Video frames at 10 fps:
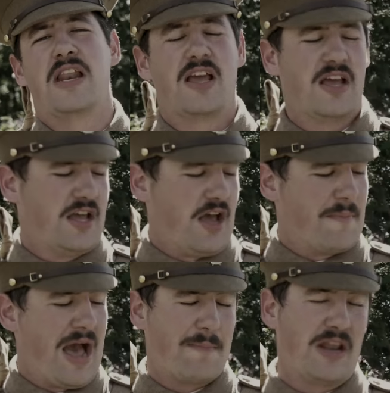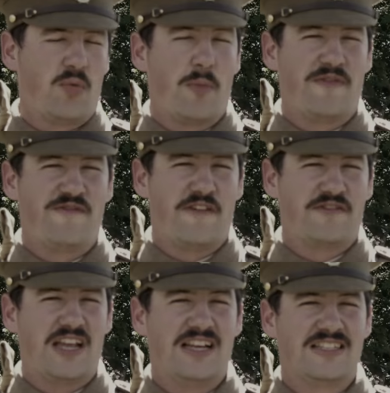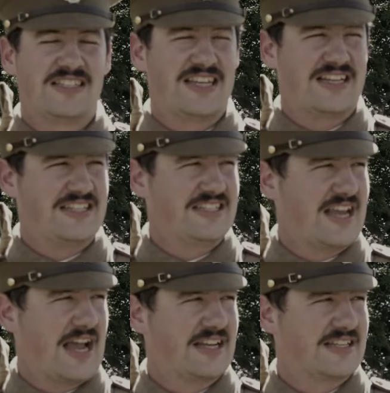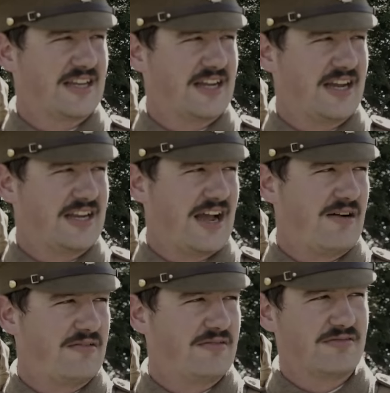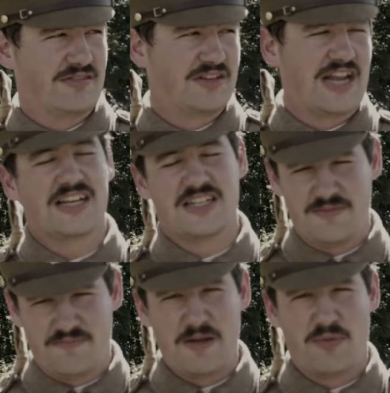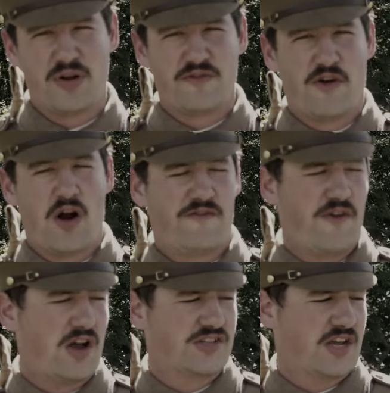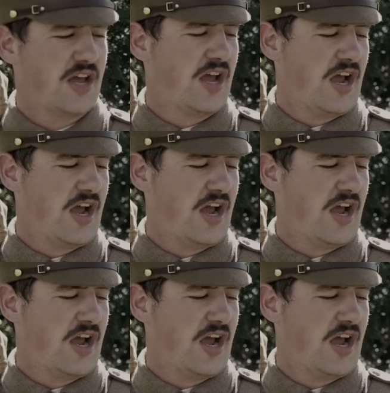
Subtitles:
Minute. A Mad Minute would be 15 in 60 seconds, okay? Now, there's actually people who could fire it faster,